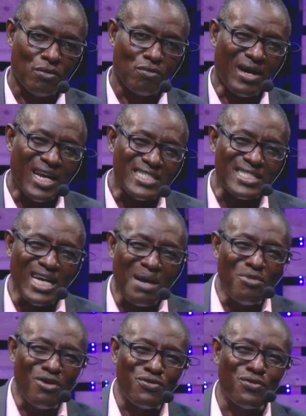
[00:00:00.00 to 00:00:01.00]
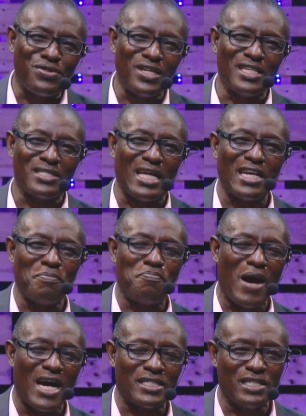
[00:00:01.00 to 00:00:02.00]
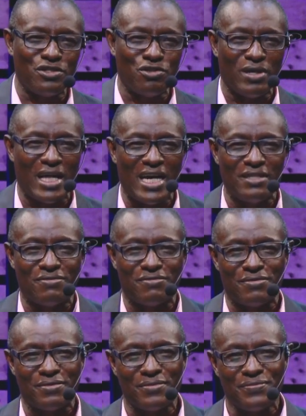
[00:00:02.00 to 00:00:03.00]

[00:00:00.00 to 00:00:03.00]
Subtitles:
What are some of the things that impacted your life?